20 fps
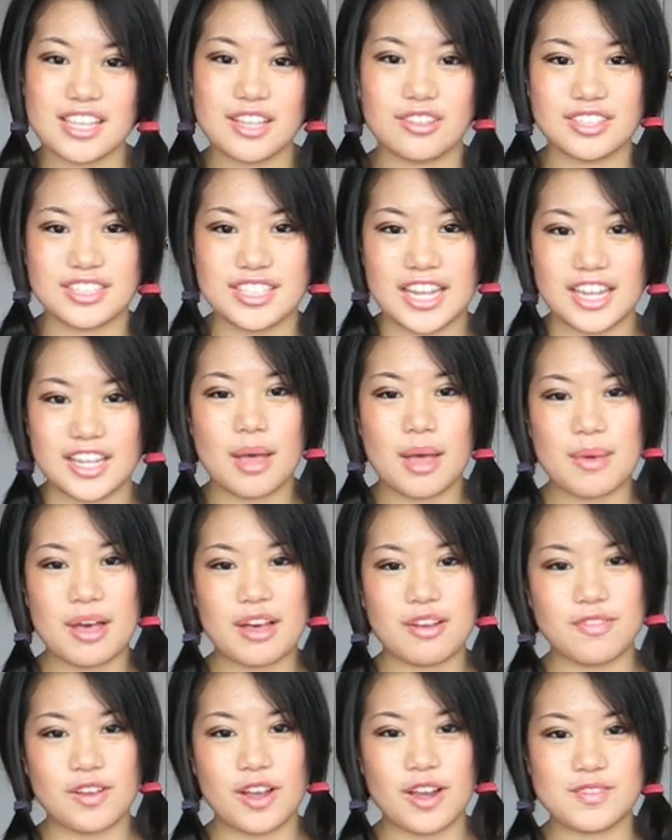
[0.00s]
it'll take
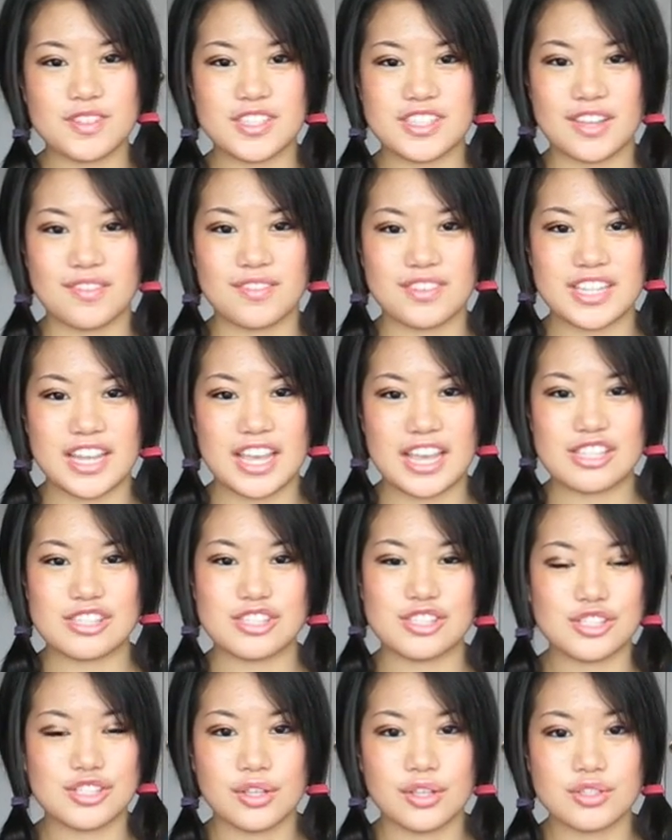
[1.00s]
about five to seven
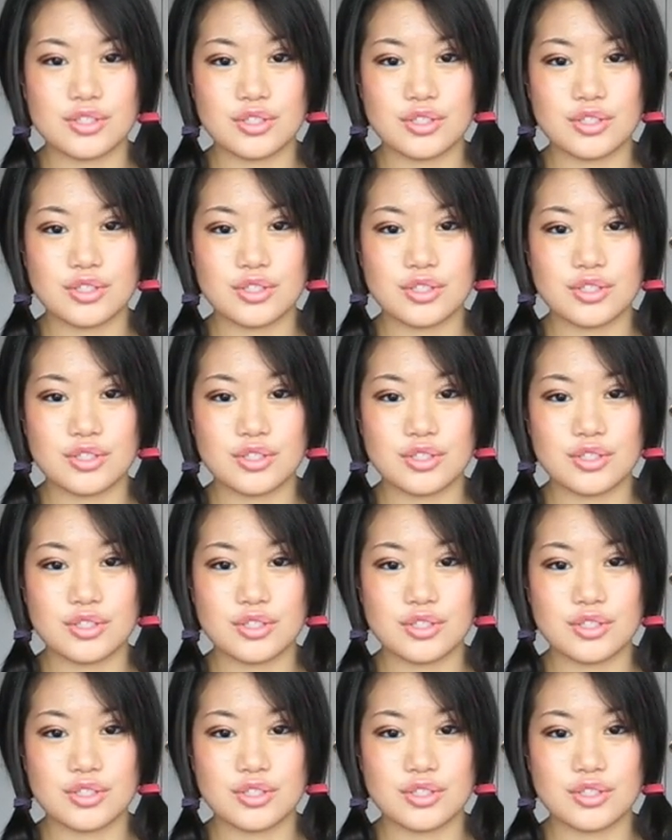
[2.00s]
days.